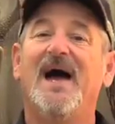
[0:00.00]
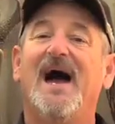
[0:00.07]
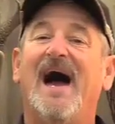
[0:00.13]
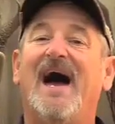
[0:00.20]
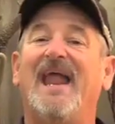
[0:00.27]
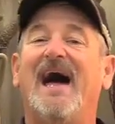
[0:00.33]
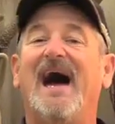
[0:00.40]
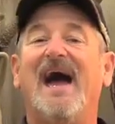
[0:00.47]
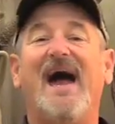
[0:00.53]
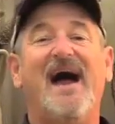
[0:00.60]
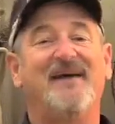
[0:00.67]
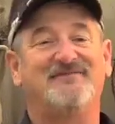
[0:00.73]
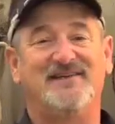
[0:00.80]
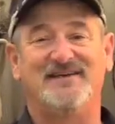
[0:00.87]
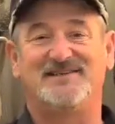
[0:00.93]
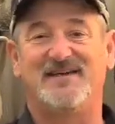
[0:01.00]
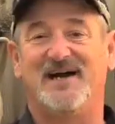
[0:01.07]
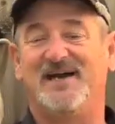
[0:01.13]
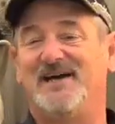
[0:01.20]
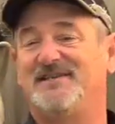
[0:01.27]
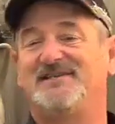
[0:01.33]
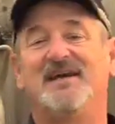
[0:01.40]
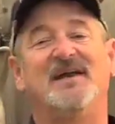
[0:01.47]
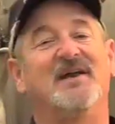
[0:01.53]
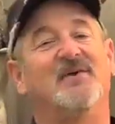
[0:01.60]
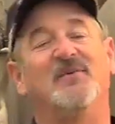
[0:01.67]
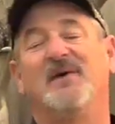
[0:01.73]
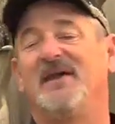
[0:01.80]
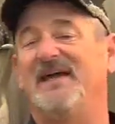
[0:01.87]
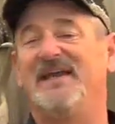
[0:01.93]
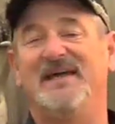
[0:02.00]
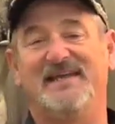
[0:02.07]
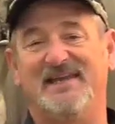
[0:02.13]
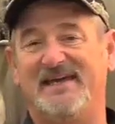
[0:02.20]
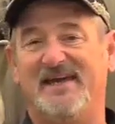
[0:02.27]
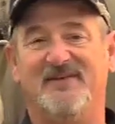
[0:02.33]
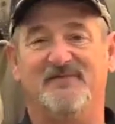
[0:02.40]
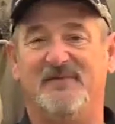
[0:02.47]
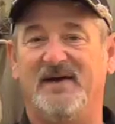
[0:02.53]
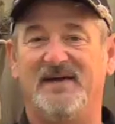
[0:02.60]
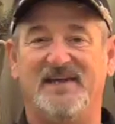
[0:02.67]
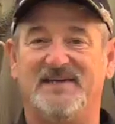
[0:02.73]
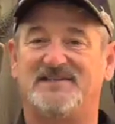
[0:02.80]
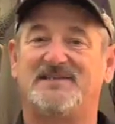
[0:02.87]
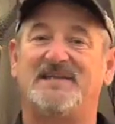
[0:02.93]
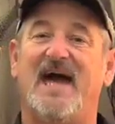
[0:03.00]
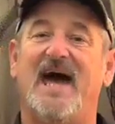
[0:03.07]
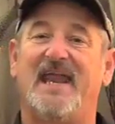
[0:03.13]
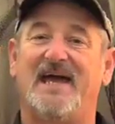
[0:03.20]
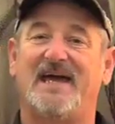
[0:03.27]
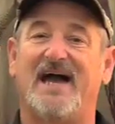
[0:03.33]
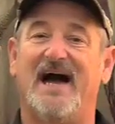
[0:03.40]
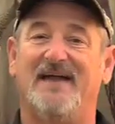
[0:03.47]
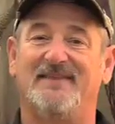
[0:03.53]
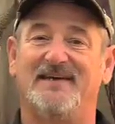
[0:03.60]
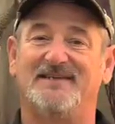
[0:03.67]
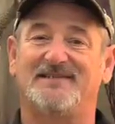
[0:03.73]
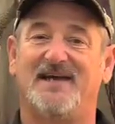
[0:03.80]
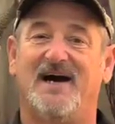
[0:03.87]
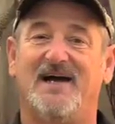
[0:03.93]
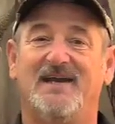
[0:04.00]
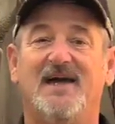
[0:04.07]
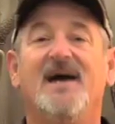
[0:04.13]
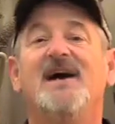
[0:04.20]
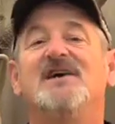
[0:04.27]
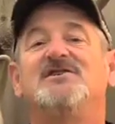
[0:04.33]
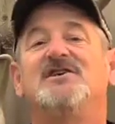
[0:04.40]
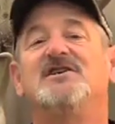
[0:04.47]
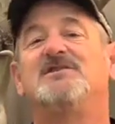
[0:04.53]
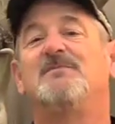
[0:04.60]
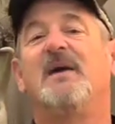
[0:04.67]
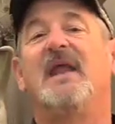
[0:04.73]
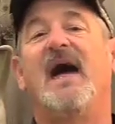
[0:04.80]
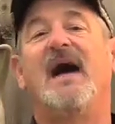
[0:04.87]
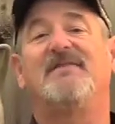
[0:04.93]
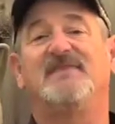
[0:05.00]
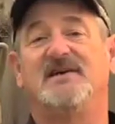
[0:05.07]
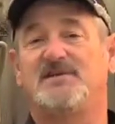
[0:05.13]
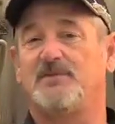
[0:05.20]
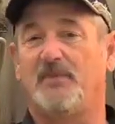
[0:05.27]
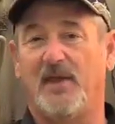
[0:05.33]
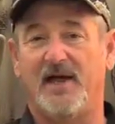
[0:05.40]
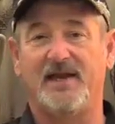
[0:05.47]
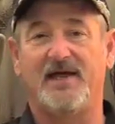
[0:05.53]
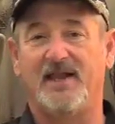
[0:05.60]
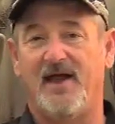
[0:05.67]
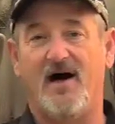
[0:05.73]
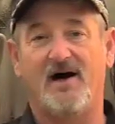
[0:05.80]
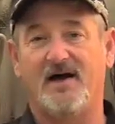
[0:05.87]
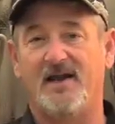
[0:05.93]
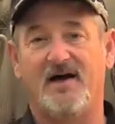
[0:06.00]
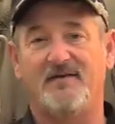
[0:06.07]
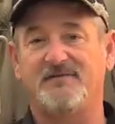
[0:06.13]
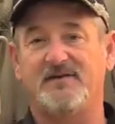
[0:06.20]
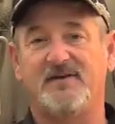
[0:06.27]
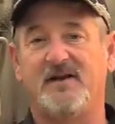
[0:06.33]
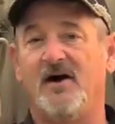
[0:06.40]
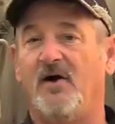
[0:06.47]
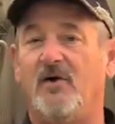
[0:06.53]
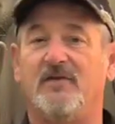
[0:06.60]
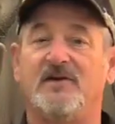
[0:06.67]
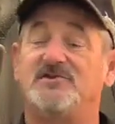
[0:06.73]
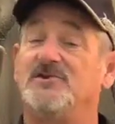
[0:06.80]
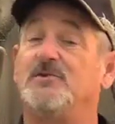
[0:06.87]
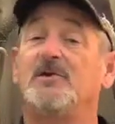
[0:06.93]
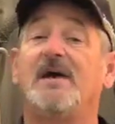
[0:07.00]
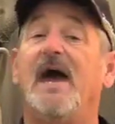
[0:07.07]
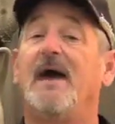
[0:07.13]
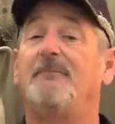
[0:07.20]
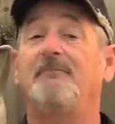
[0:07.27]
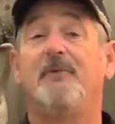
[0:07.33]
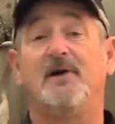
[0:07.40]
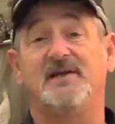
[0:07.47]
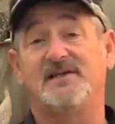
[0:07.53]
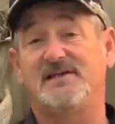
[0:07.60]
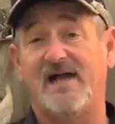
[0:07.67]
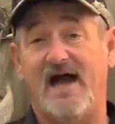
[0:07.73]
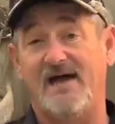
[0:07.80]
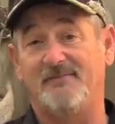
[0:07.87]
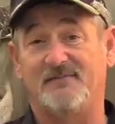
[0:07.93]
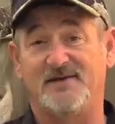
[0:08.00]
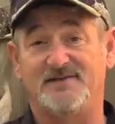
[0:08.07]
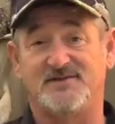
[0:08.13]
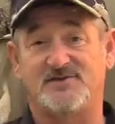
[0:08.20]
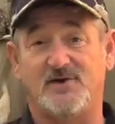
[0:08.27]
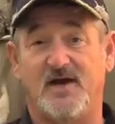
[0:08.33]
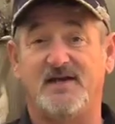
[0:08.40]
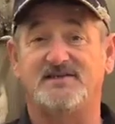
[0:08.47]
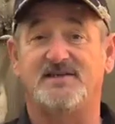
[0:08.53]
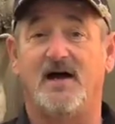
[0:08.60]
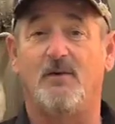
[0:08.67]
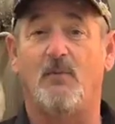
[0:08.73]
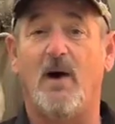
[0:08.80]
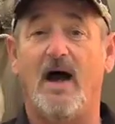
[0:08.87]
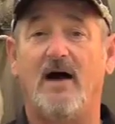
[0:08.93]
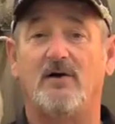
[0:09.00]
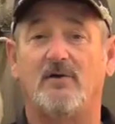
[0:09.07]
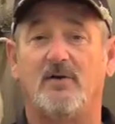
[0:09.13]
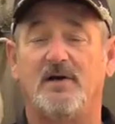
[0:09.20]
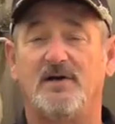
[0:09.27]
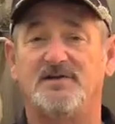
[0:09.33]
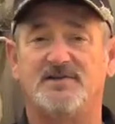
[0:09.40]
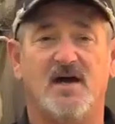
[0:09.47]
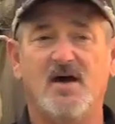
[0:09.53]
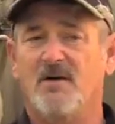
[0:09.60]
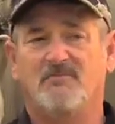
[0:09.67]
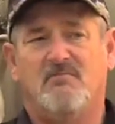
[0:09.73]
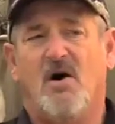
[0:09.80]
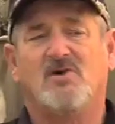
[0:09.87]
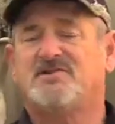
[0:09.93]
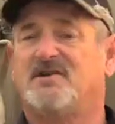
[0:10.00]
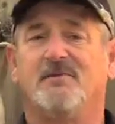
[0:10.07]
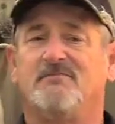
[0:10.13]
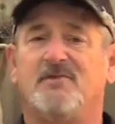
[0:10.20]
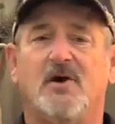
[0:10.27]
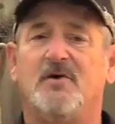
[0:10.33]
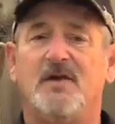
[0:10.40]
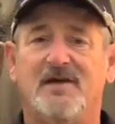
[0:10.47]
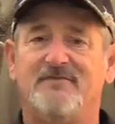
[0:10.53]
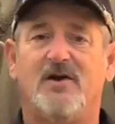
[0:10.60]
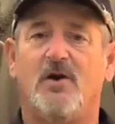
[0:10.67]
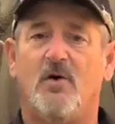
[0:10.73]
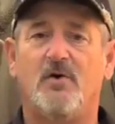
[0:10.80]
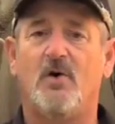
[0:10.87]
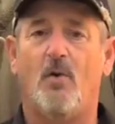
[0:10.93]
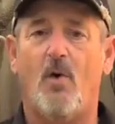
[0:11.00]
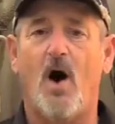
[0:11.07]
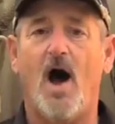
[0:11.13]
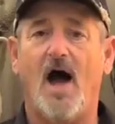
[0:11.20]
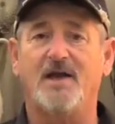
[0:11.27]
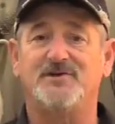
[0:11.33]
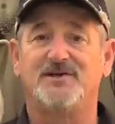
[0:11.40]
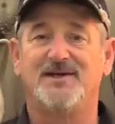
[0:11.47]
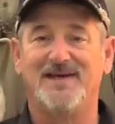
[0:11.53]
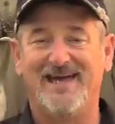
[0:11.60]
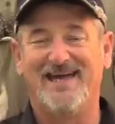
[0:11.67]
And I have to tell you, Tina really didn't give me any static on this hunt. She's been at this plenty long enough to know that you can't put time constraints on wild critters. Most of them don't even own a watch.